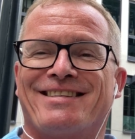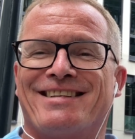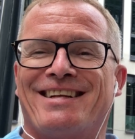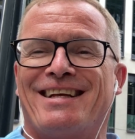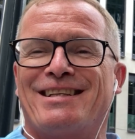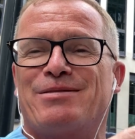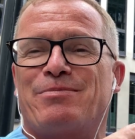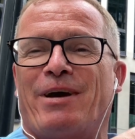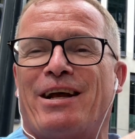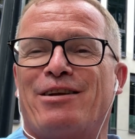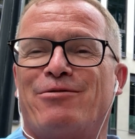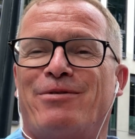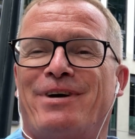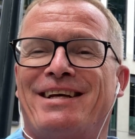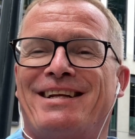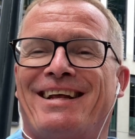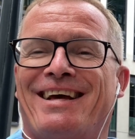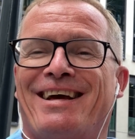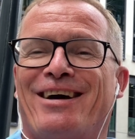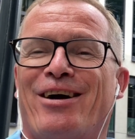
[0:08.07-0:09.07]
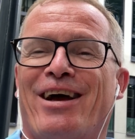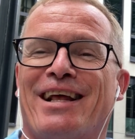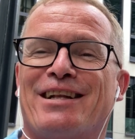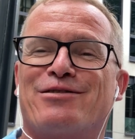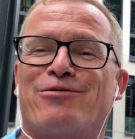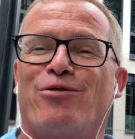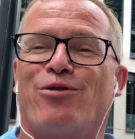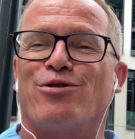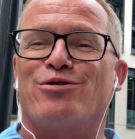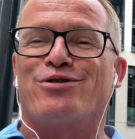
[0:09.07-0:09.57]
That's by the way the
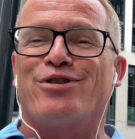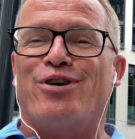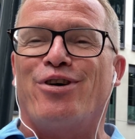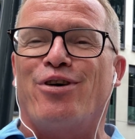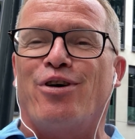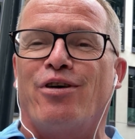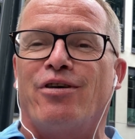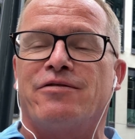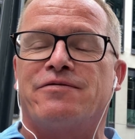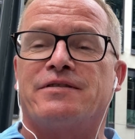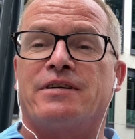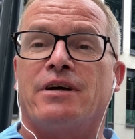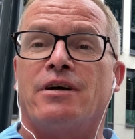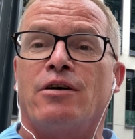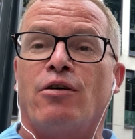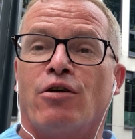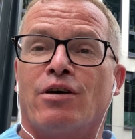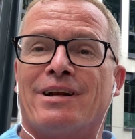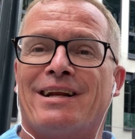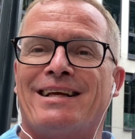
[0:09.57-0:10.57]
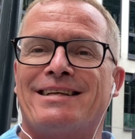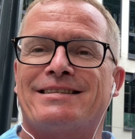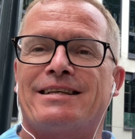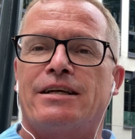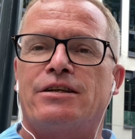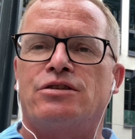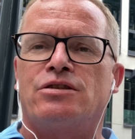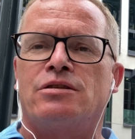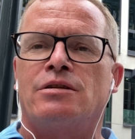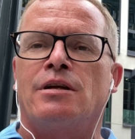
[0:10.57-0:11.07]
headquarter of the
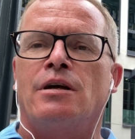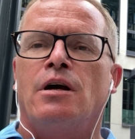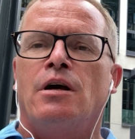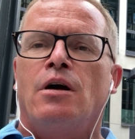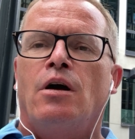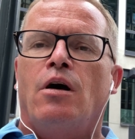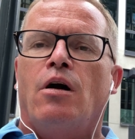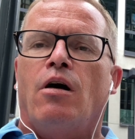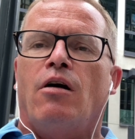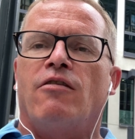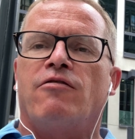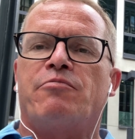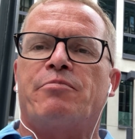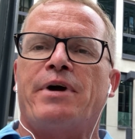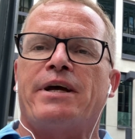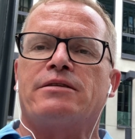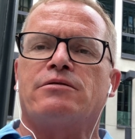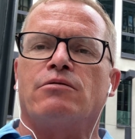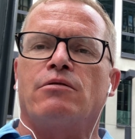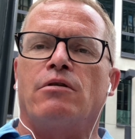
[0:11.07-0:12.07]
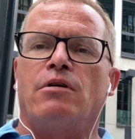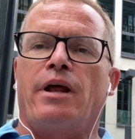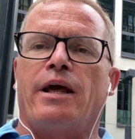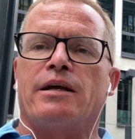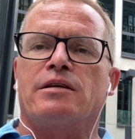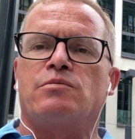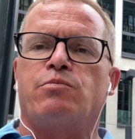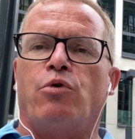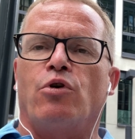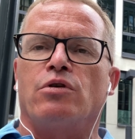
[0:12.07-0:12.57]
Organization of Petrol
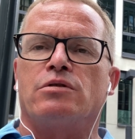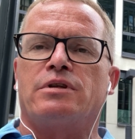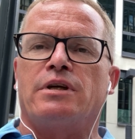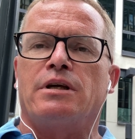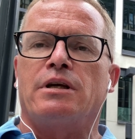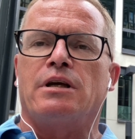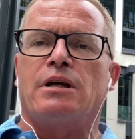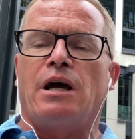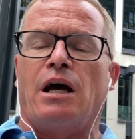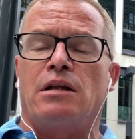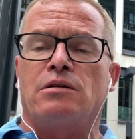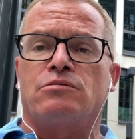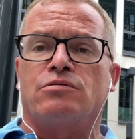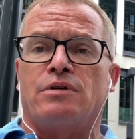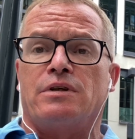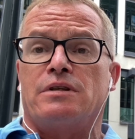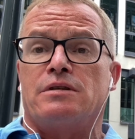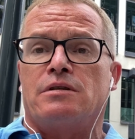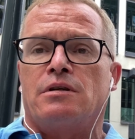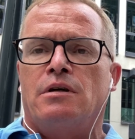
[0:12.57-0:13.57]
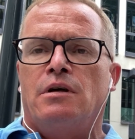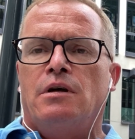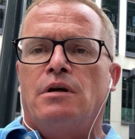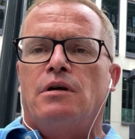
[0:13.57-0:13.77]
Exporting Countries,